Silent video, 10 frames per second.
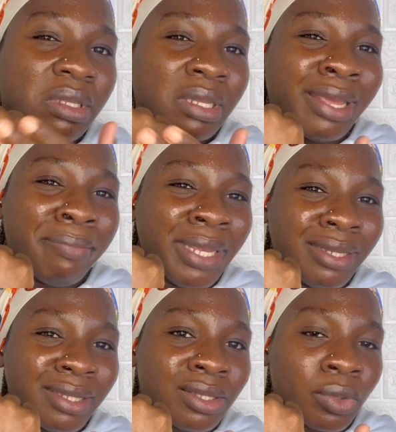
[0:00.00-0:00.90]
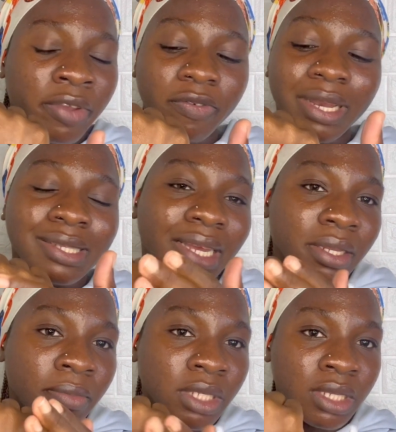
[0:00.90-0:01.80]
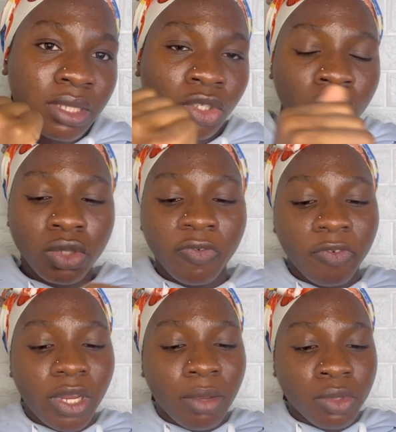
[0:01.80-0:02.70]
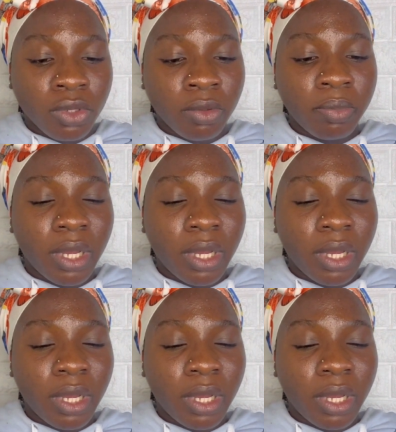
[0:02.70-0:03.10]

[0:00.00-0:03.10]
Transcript: a minute or even less than a minute, just to fully absorb,